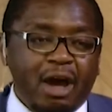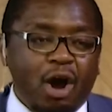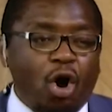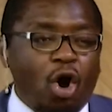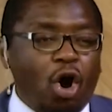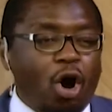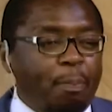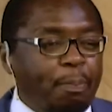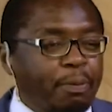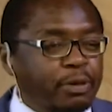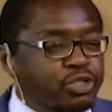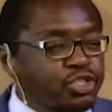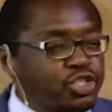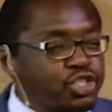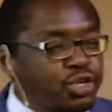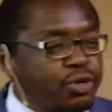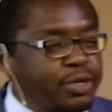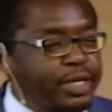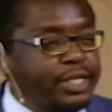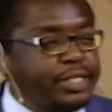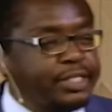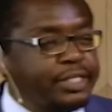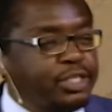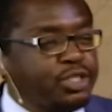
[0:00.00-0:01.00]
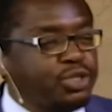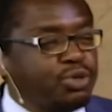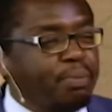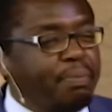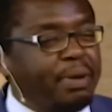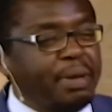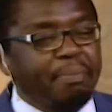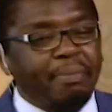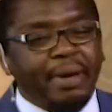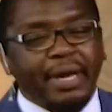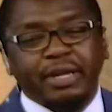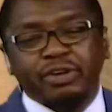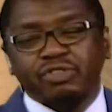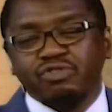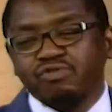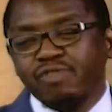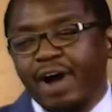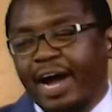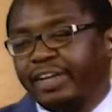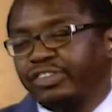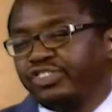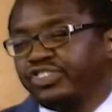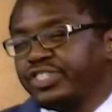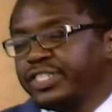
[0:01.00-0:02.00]
Opportunity to be made
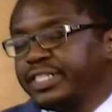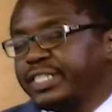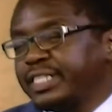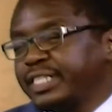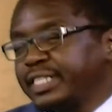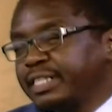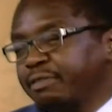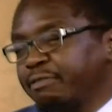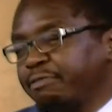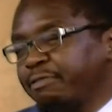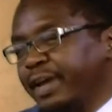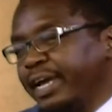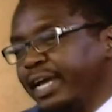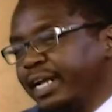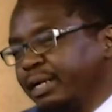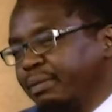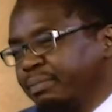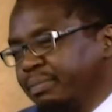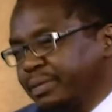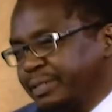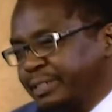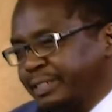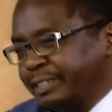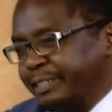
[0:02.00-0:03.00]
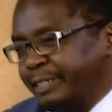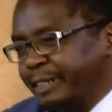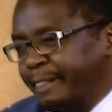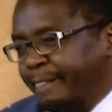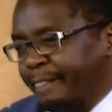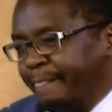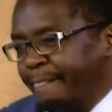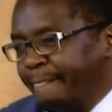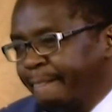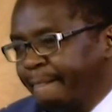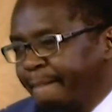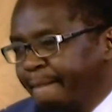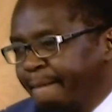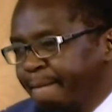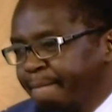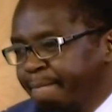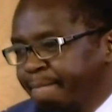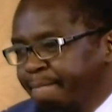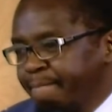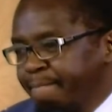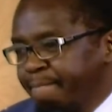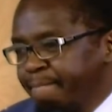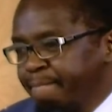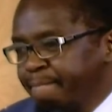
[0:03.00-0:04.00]
righteous is available.
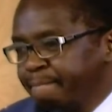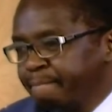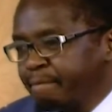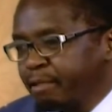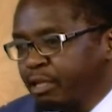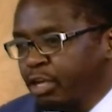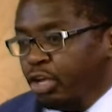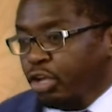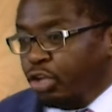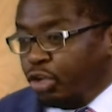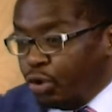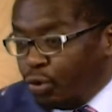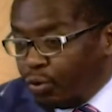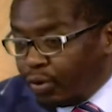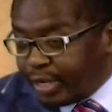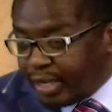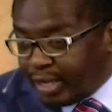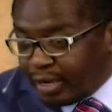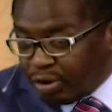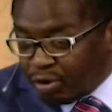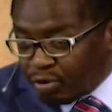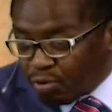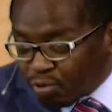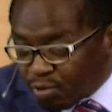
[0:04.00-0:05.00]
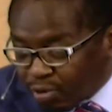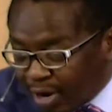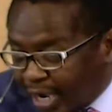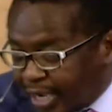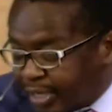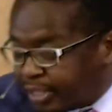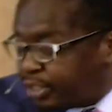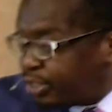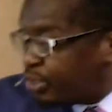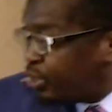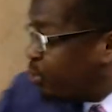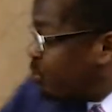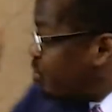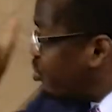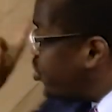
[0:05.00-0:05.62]
You can run to